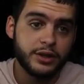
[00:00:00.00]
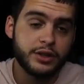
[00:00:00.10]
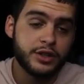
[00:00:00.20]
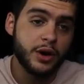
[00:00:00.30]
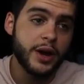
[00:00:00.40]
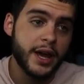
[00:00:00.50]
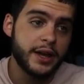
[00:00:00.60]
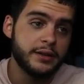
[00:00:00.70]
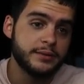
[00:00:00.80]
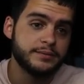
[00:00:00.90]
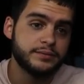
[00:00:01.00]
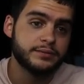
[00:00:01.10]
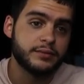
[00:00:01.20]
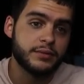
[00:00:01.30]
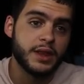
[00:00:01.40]
go ahead
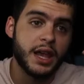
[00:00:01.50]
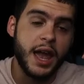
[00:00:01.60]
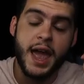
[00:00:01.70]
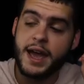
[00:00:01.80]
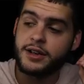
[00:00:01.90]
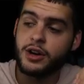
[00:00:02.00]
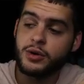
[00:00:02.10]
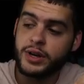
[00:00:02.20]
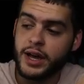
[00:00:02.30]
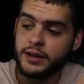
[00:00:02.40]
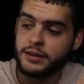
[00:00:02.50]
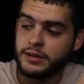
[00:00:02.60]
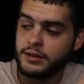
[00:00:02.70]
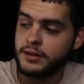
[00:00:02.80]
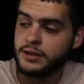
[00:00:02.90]
and go get,
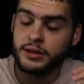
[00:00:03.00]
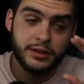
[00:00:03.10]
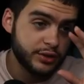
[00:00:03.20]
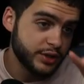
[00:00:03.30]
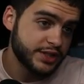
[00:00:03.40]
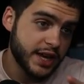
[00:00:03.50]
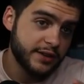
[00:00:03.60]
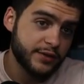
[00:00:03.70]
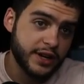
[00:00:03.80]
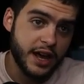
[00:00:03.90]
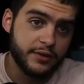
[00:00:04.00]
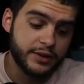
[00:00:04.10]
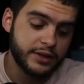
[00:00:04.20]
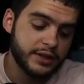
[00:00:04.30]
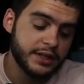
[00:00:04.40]
do the set for
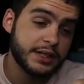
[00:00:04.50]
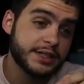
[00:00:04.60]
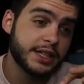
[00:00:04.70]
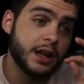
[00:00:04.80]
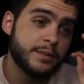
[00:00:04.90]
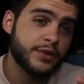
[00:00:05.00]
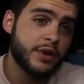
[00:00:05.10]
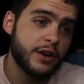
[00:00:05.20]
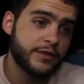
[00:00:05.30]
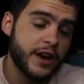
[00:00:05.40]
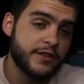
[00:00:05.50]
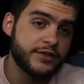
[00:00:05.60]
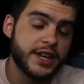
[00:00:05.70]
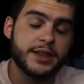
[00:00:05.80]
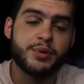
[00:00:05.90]
Calvin, sell him for around
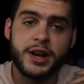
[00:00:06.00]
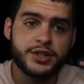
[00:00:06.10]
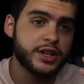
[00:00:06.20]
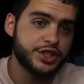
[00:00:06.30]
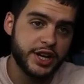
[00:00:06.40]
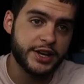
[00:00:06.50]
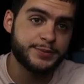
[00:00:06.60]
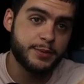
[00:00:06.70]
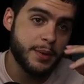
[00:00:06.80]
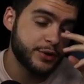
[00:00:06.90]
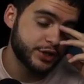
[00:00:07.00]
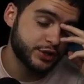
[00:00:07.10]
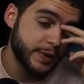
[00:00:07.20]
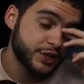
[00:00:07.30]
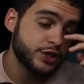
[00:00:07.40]
550. Again, the price is going to change, but remember, just
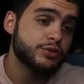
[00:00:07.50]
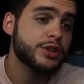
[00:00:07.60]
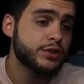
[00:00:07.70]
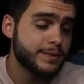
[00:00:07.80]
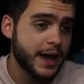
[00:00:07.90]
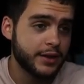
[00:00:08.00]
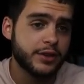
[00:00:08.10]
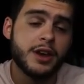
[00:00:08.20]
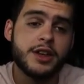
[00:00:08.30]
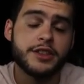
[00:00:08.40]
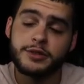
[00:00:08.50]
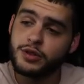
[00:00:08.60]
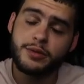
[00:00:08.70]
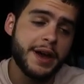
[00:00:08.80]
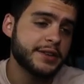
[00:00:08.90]
make sure you redo the math. To do
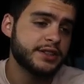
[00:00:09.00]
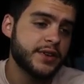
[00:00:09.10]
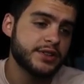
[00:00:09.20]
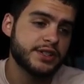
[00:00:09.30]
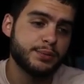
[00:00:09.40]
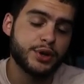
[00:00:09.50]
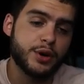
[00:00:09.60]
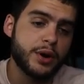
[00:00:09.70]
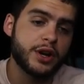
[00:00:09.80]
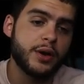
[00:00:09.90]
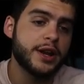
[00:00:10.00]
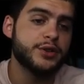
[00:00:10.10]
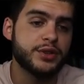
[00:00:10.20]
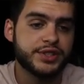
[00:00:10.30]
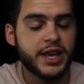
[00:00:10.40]
the math, it's very simple. You're going to want to go ahead and do
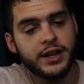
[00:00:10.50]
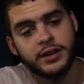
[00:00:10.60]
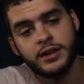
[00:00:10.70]
the set,